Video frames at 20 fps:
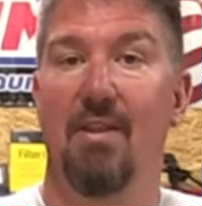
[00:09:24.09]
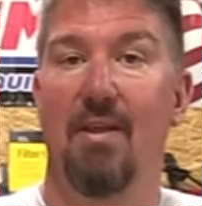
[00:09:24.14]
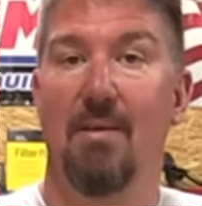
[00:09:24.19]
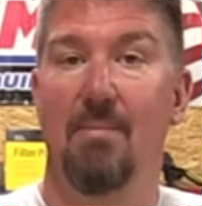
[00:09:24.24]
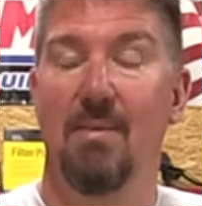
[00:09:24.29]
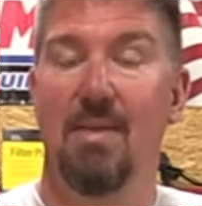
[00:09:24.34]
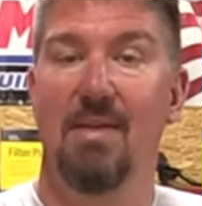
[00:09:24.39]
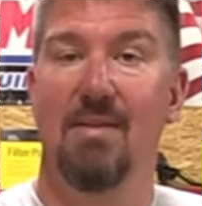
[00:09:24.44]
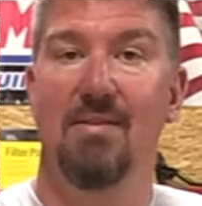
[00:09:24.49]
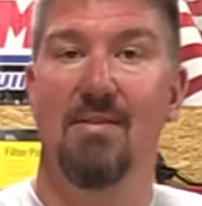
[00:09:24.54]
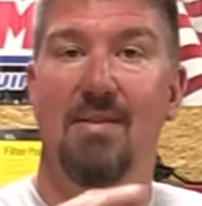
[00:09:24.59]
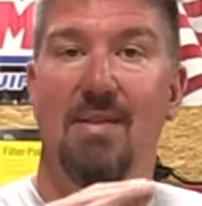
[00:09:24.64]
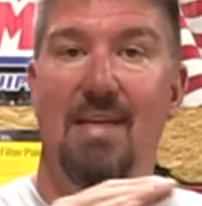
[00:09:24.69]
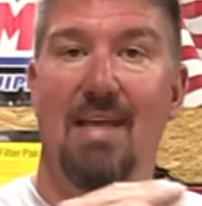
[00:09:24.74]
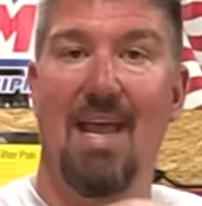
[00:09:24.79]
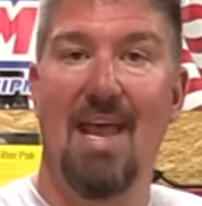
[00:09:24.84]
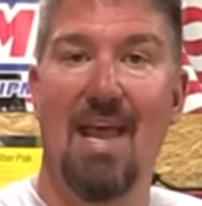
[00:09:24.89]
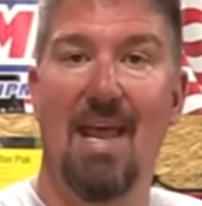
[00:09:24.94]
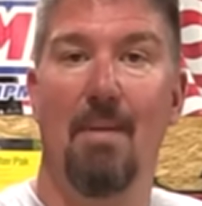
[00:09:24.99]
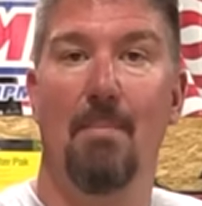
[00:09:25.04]
That means
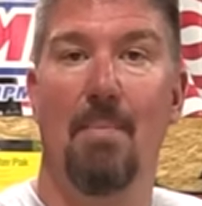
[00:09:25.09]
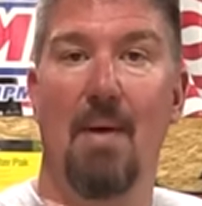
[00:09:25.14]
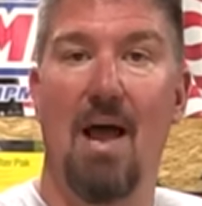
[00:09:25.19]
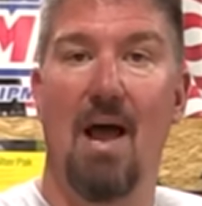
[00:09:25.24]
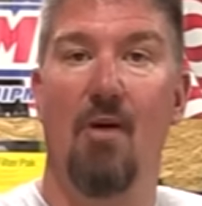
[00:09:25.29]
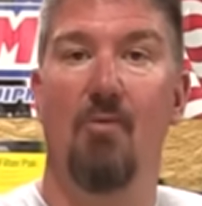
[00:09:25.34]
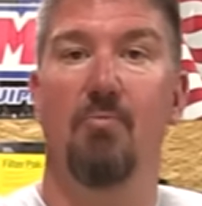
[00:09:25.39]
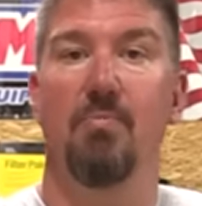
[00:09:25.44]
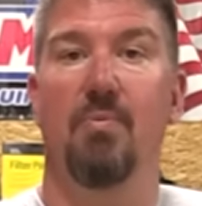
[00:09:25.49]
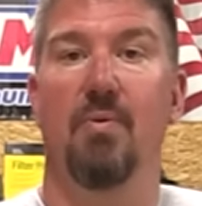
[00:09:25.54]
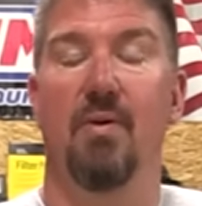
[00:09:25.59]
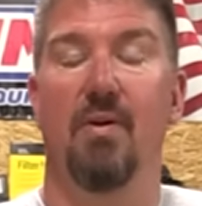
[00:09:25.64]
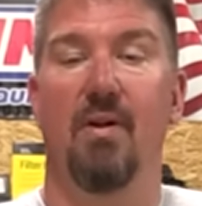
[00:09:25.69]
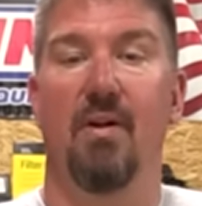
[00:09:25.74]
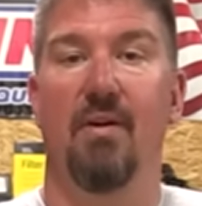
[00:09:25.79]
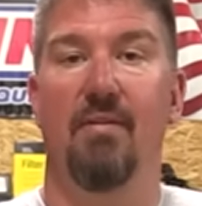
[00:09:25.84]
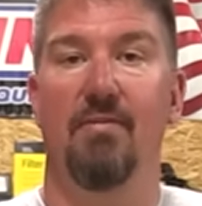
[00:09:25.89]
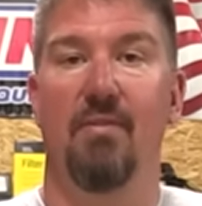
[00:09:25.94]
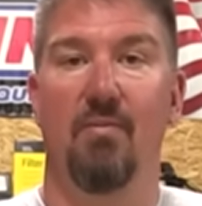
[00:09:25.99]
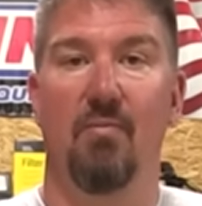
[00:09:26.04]
the amp output
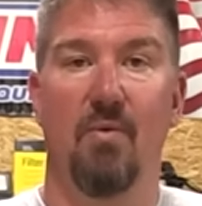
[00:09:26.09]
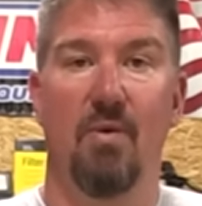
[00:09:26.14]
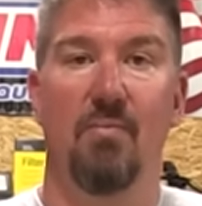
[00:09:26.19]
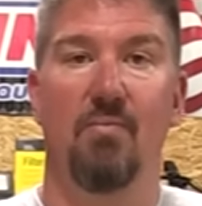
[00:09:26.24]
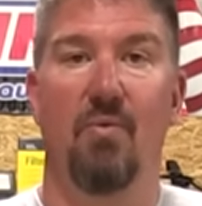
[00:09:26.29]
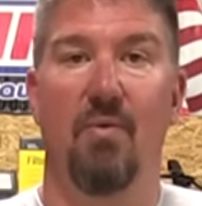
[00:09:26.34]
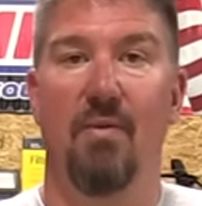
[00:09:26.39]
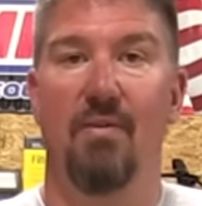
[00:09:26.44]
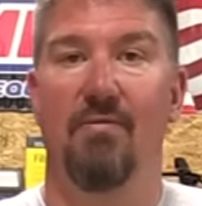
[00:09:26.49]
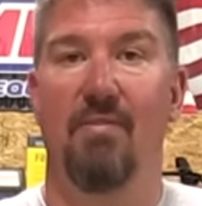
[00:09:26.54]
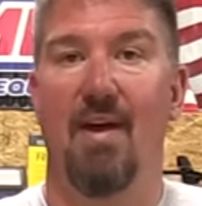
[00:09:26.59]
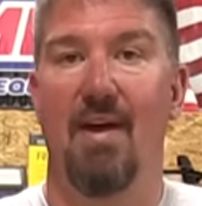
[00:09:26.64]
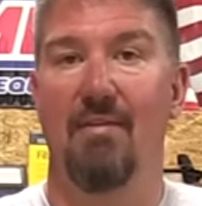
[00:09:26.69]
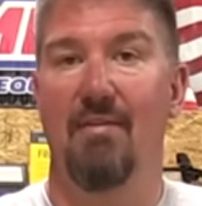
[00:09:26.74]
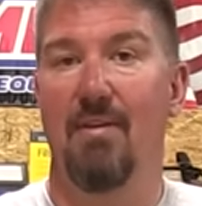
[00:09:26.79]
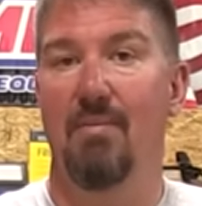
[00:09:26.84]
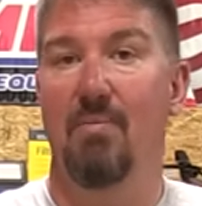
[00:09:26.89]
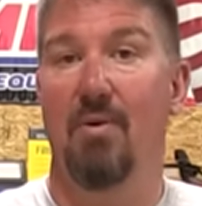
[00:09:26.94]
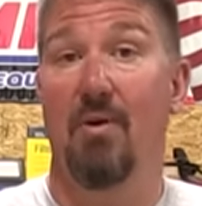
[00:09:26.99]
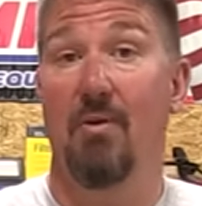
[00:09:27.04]
of the one point
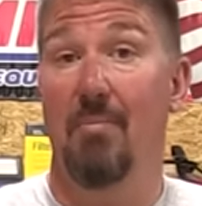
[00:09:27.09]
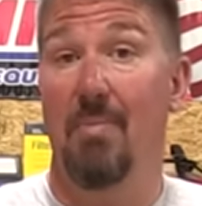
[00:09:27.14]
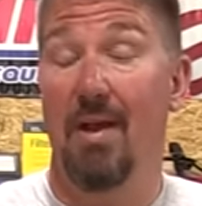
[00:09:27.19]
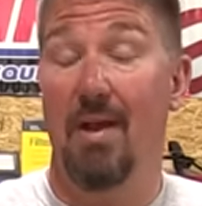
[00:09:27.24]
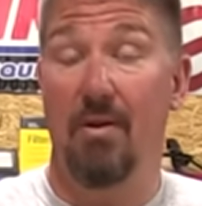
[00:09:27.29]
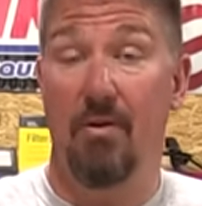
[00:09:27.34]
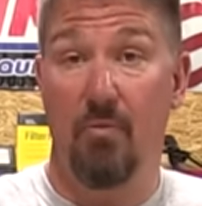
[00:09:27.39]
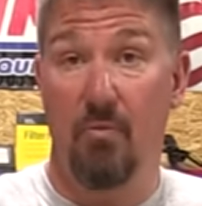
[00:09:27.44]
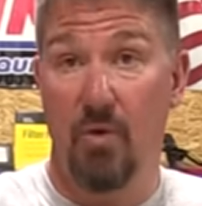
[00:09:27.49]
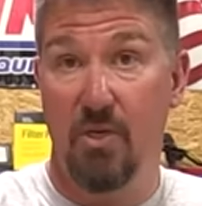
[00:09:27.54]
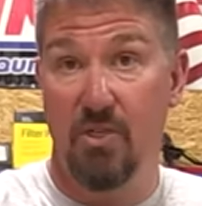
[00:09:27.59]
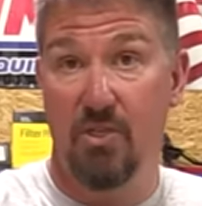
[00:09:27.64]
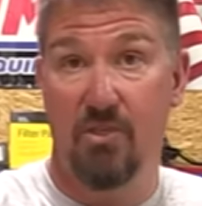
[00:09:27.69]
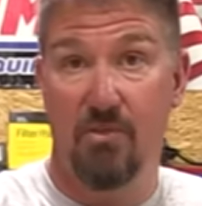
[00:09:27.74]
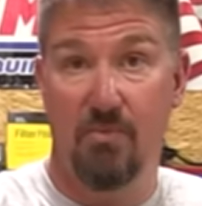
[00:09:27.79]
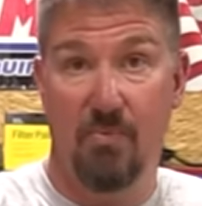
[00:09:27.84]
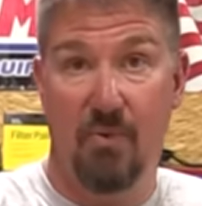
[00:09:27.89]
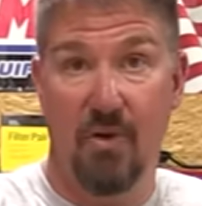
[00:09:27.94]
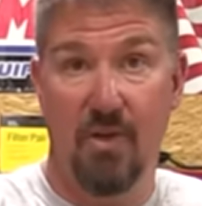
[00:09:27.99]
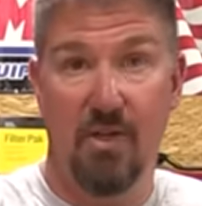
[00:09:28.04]
five amp hour battery, which
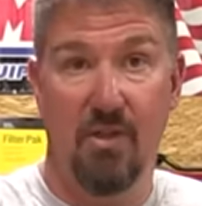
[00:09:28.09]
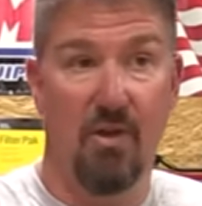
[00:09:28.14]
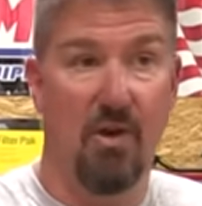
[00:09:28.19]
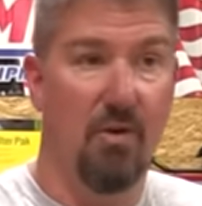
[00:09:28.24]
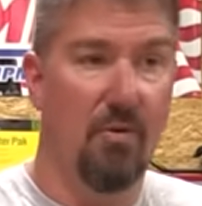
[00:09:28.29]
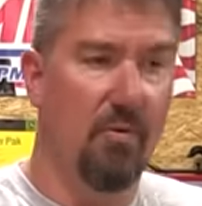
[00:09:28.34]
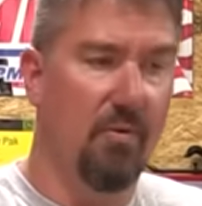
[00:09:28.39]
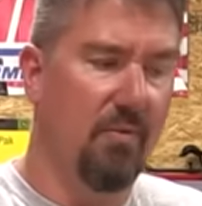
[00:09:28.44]
is pretty low,